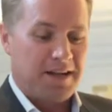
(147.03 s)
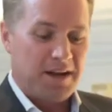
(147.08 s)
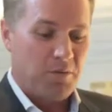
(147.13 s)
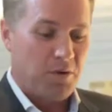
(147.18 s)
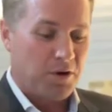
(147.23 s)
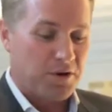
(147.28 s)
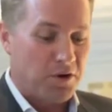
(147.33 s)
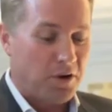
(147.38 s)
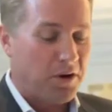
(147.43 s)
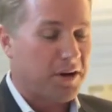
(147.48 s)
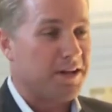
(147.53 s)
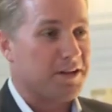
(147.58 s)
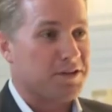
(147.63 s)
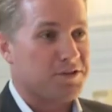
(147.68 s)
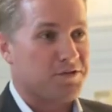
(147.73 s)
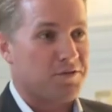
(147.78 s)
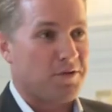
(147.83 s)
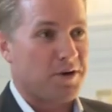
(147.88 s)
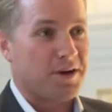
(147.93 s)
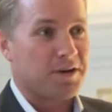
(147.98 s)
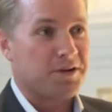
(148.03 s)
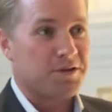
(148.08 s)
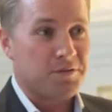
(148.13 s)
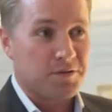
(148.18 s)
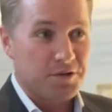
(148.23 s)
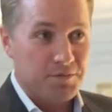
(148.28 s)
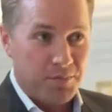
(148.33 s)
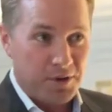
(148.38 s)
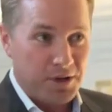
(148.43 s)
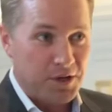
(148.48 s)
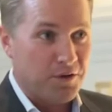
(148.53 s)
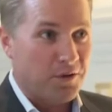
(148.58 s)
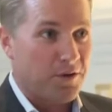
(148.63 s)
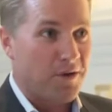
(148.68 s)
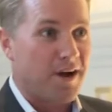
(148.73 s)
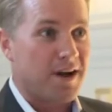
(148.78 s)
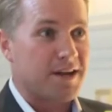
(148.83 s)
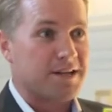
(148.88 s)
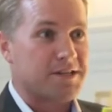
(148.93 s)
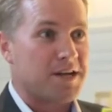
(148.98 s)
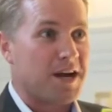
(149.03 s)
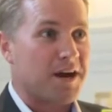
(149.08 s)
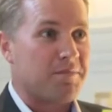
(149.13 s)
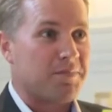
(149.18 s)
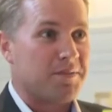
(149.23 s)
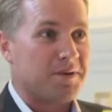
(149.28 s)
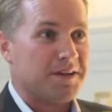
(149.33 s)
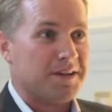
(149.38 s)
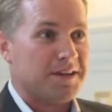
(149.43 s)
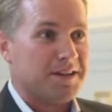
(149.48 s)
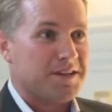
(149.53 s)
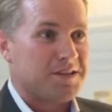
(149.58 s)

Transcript: What Nokia is trying to do is bring your eyes up